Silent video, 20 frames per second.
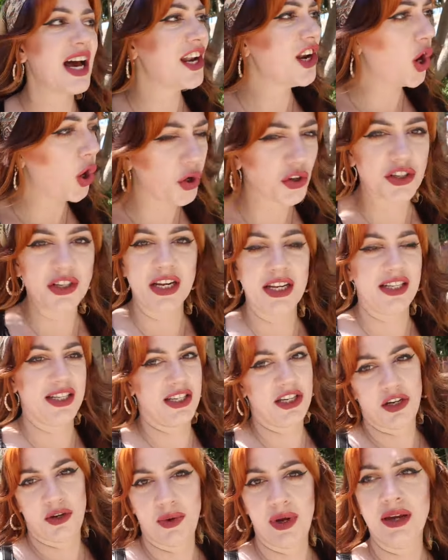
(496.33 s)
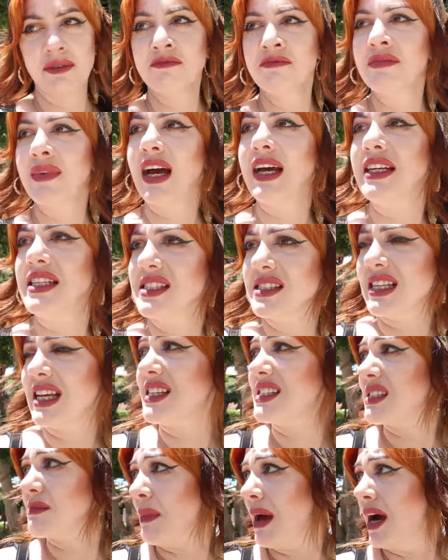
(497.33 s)
an oddness to it. And
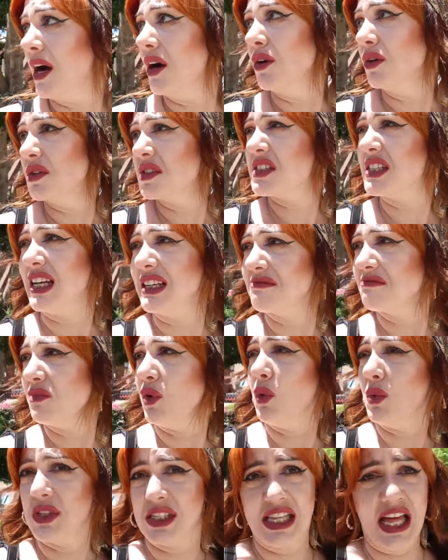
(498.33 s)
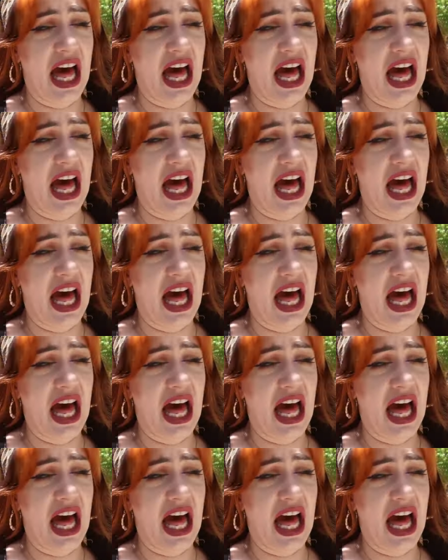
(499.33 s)
that smells. That what was